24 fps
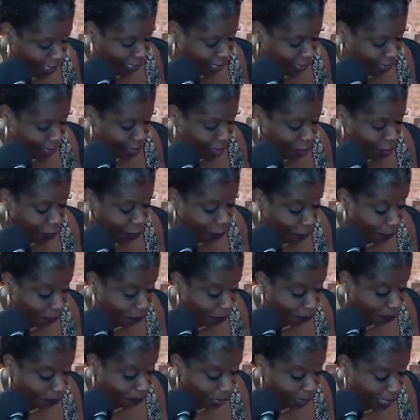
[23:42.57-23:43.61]
So
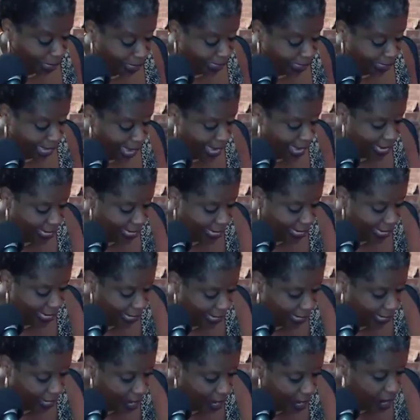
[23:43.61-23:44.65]

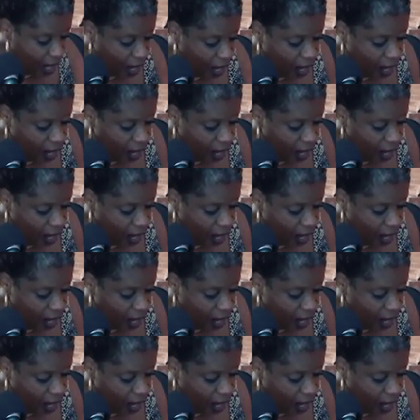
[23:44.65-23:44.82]
taking